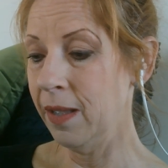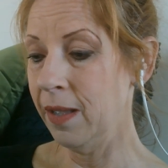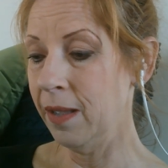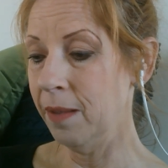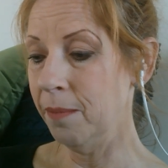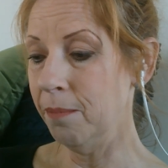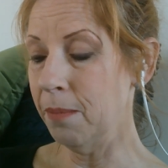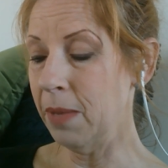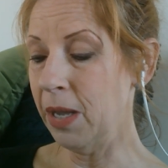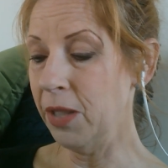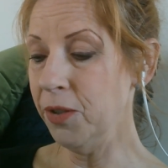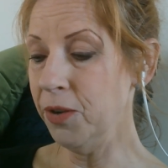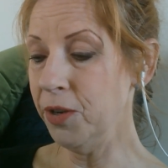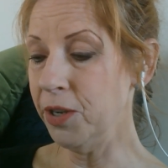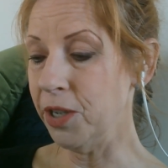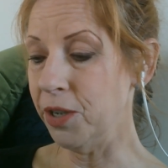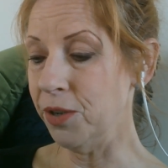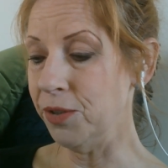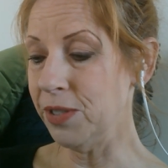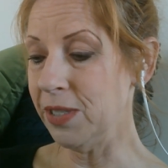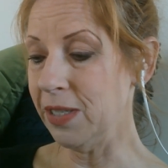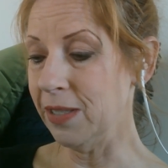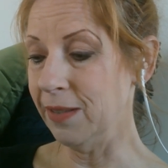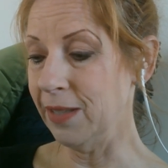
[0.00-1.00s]
Mother
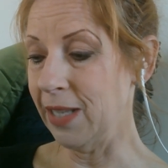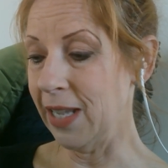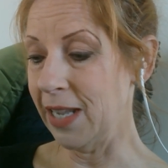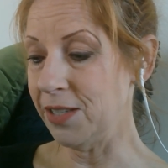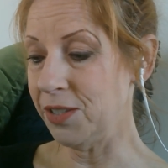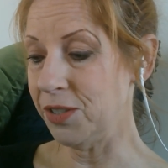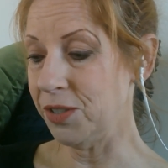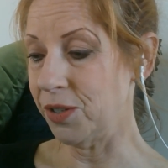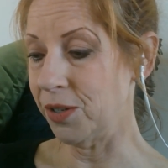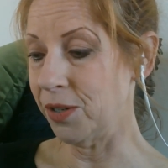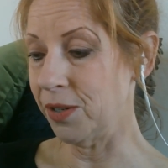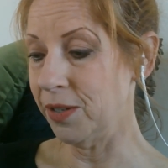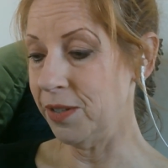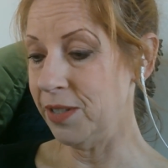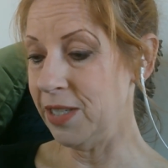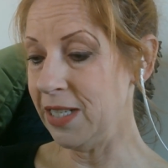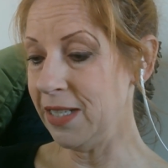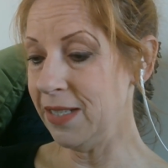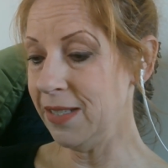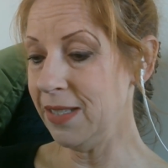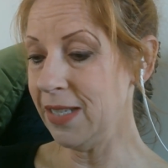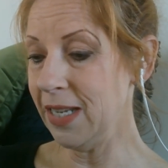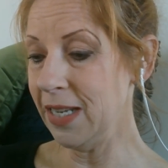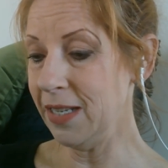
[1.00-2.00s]
Goose and Lester
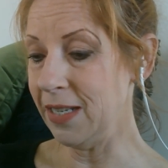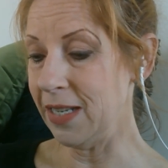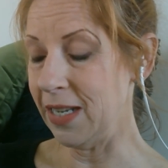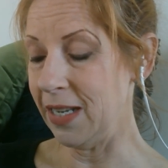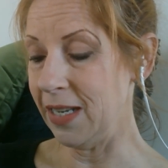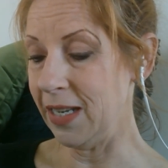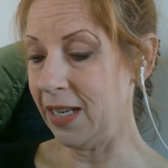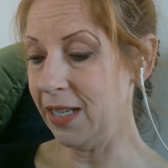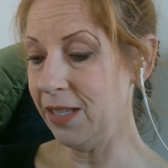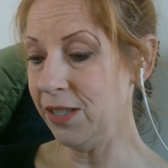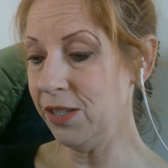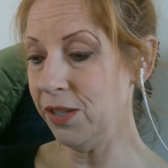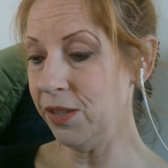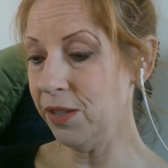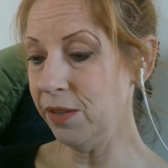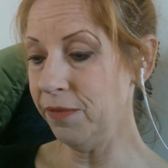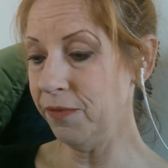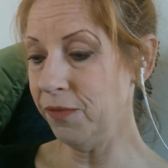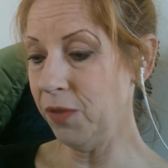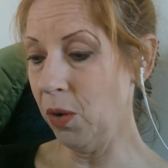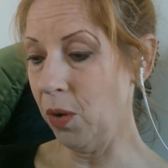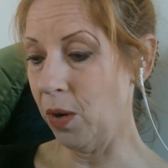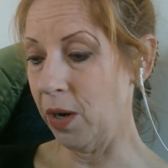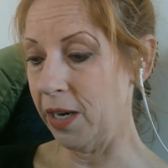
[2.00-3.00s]
descended into the
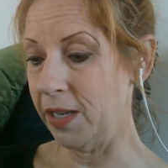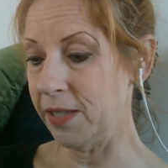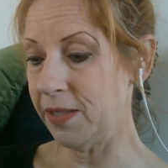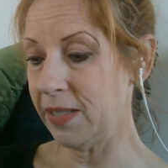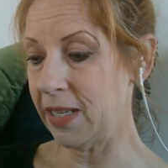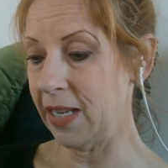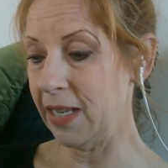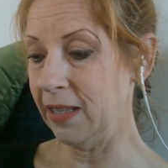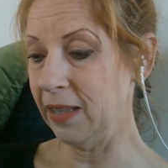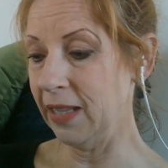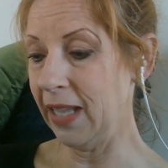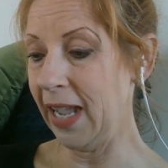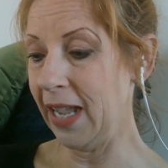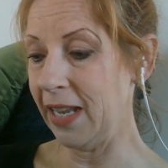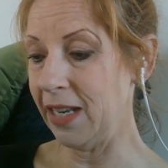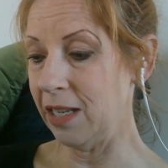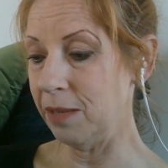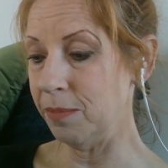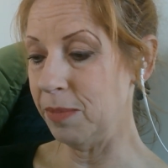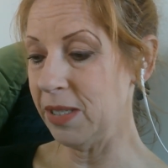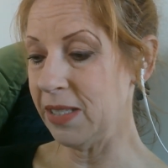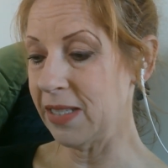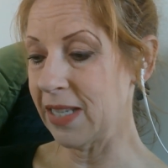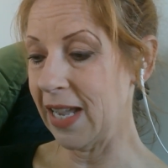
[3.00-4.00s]
forest and landed
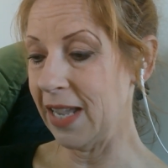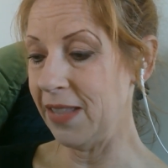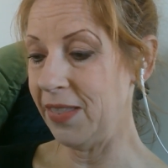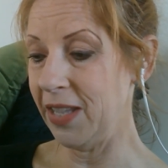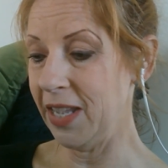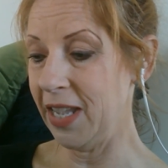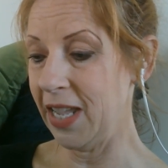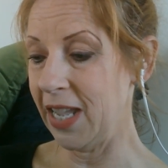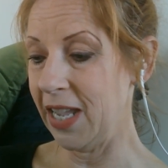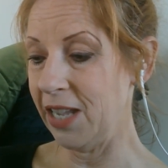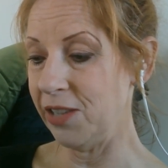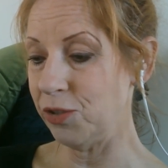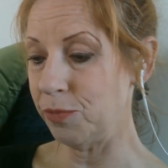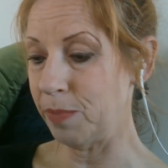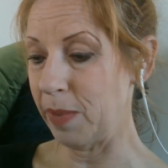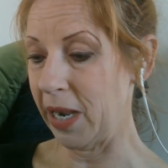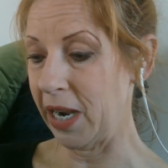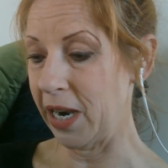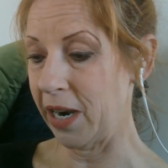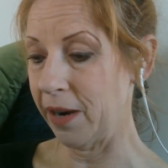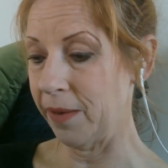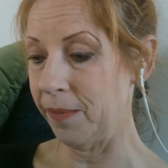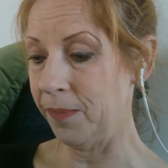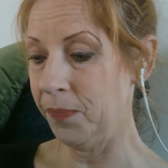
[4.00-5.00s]
beside the caged
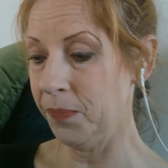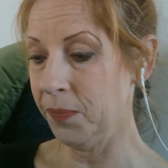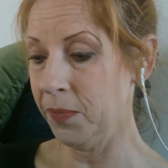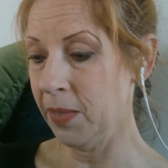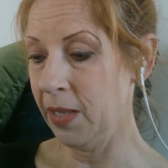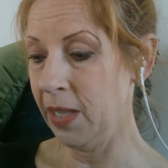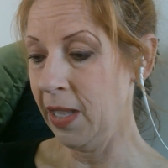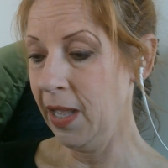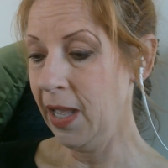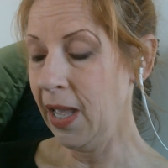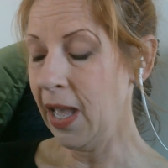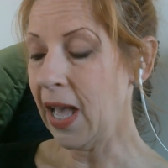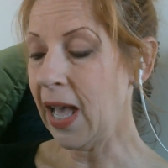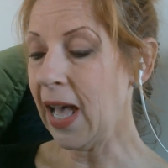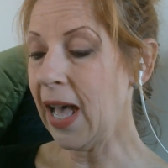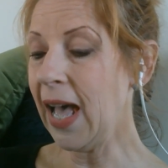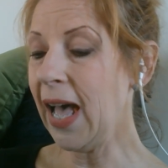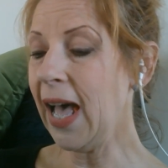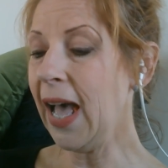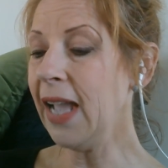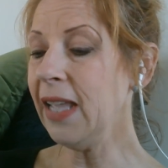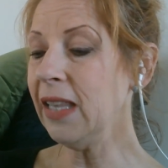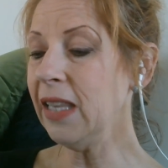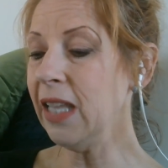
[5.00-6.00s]
bear.
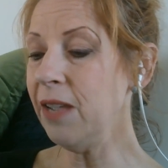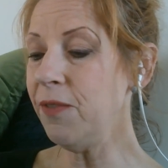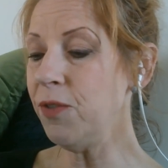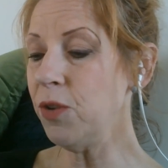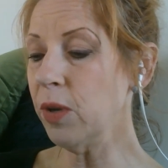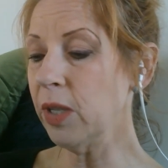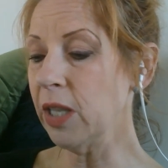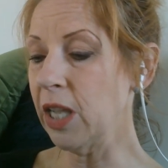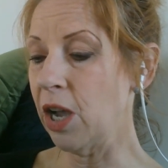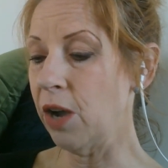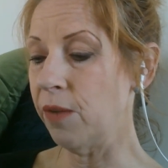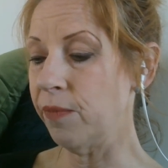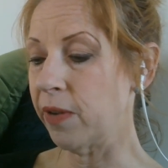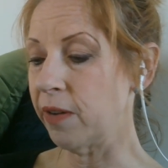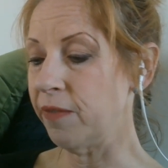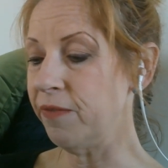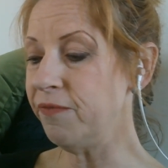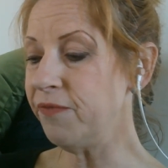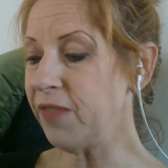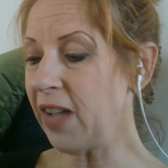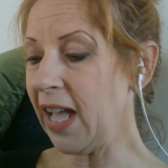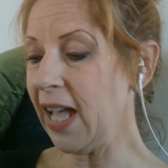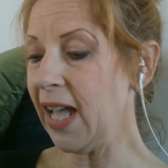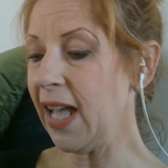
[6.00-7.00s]
I leave you alone for
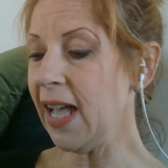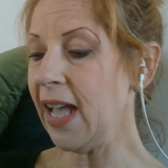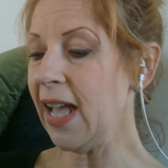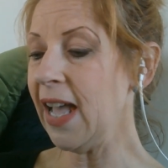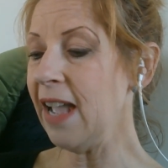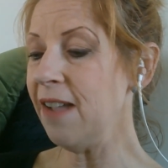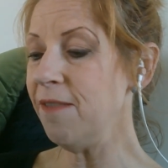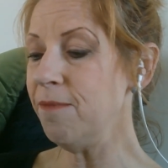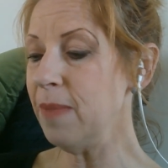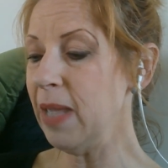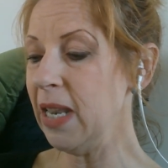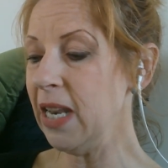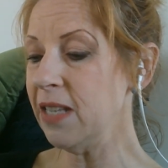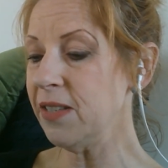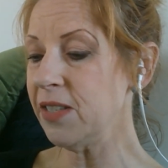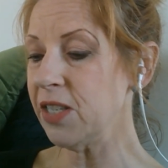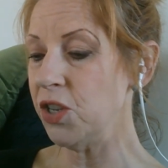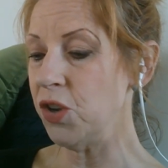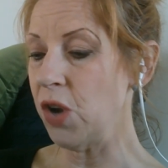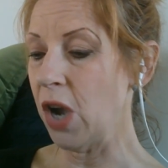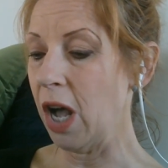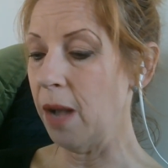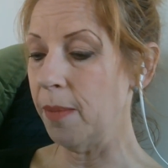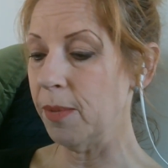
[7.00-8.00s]
5 minutes and
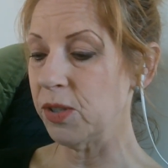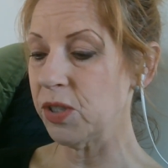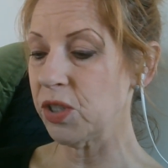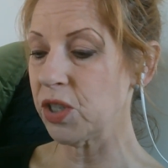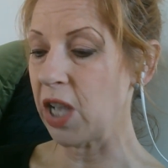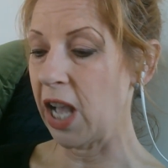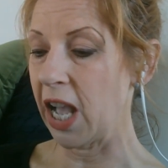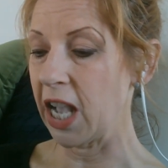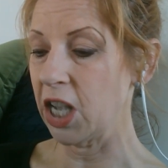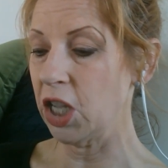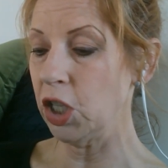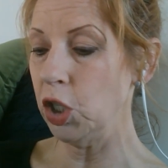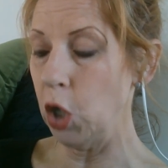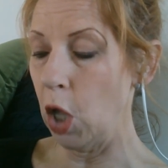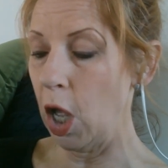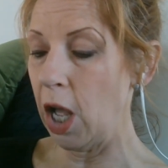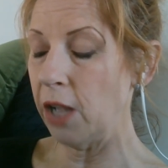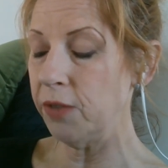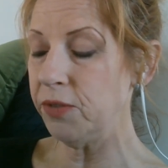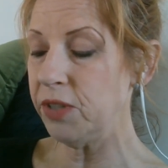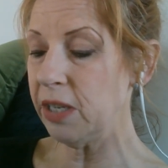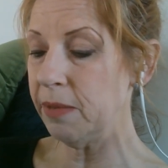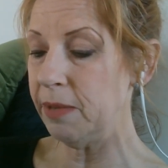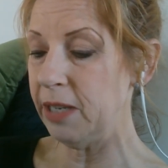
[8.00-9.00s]
you almost got
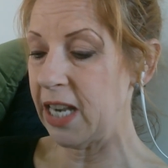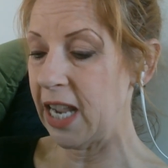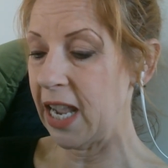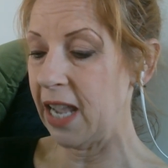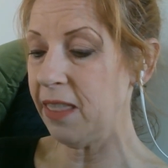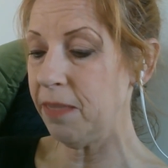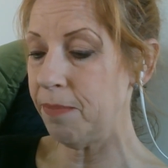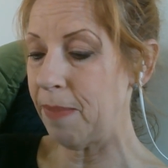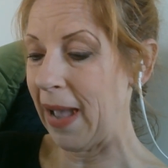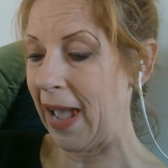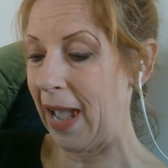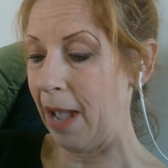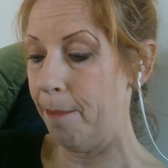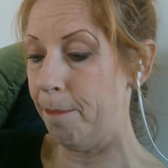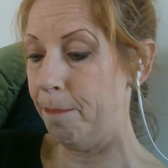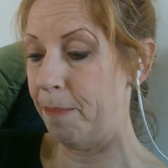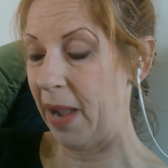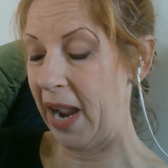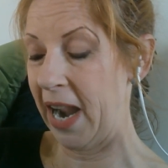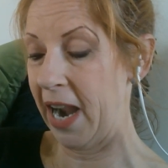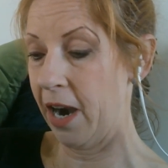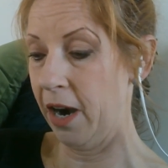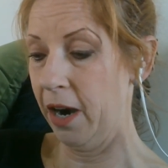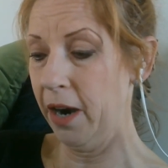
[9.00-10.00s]
clawed to death by a
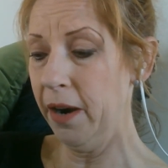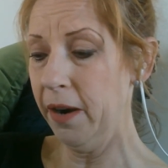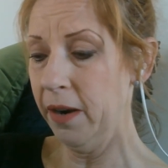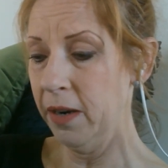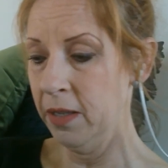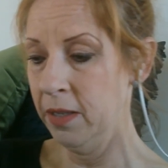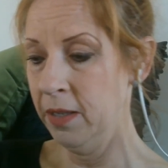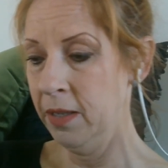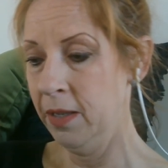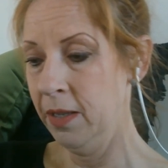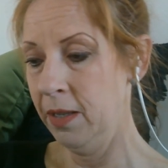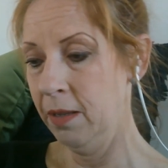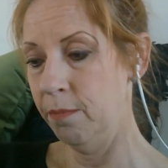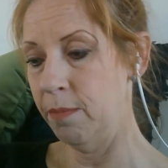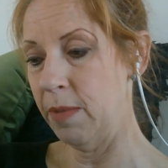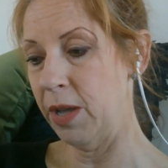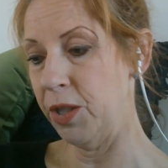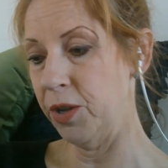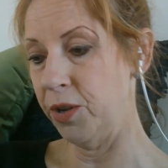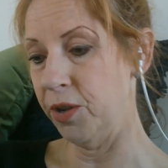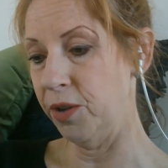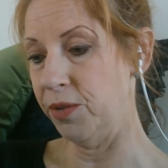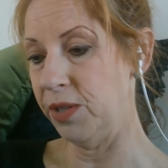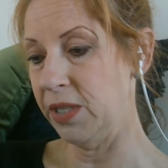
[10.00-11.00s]
bear, Mother
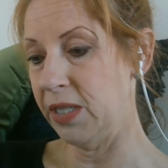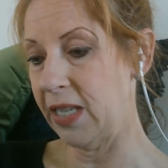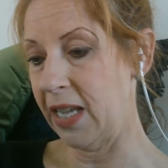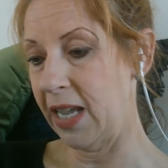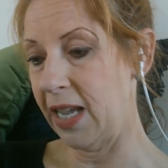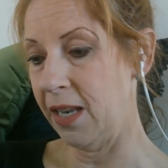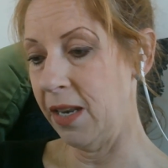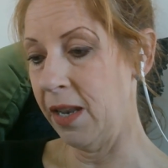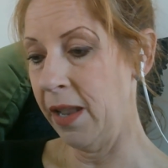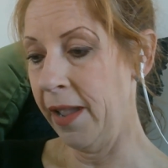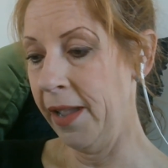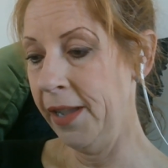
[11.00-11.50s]
Goose said.